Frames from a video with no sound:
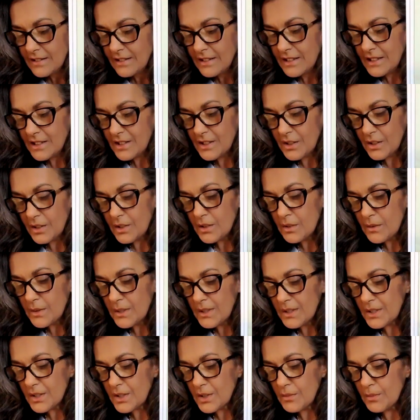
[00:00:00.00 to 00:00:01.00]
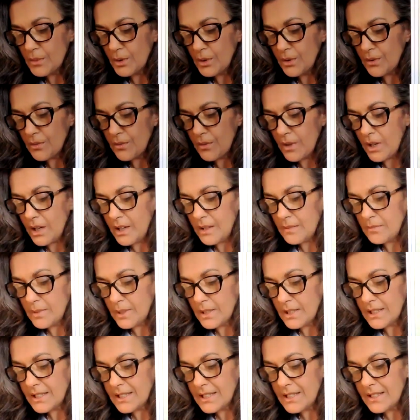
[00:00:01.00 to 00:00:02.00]
It is not always a smooth ride,
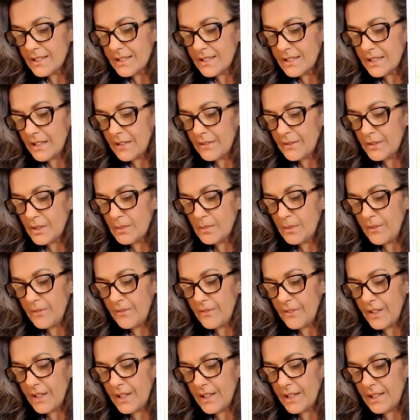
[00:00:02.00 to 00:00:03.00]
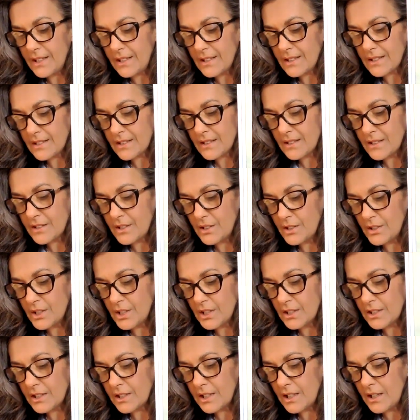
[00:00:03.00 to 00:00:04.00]
but it is safe to be fearless as you
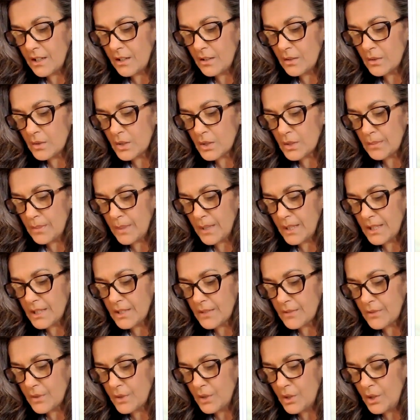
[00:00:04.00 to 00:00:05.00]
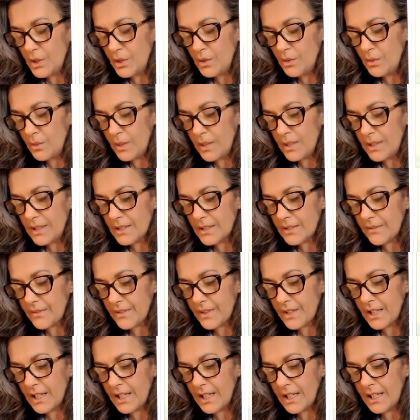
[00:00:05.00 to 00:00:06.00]
gently hold space for new ways of
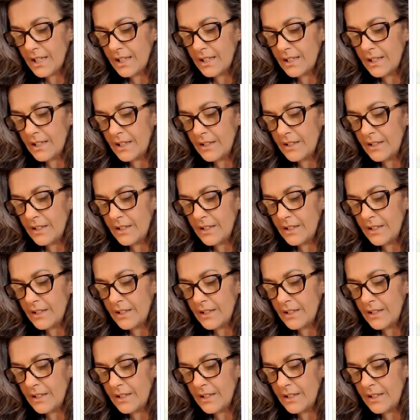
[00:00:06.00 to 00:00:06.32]
thinking,